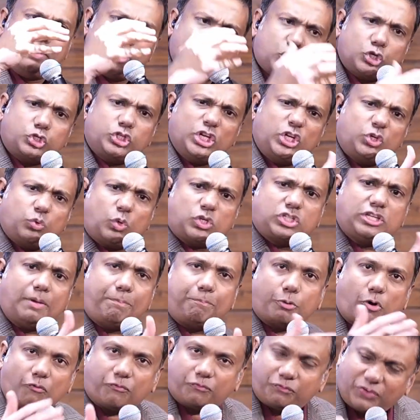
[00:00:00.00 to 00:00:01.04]
because it was the
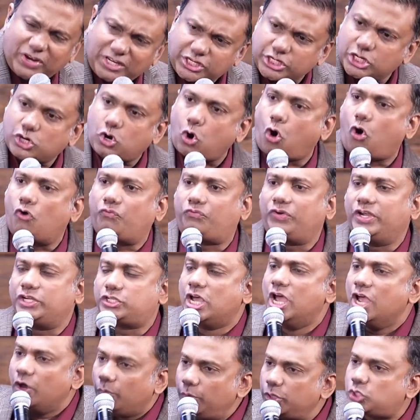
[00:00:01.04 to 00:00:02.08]
prophetic office
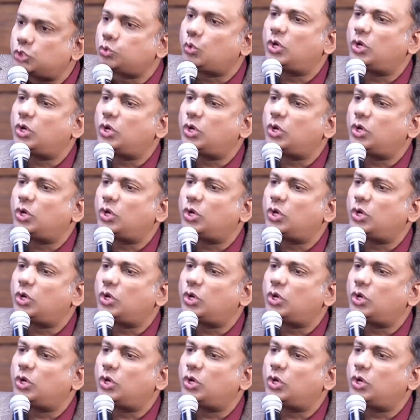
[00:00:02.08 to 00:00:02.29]
which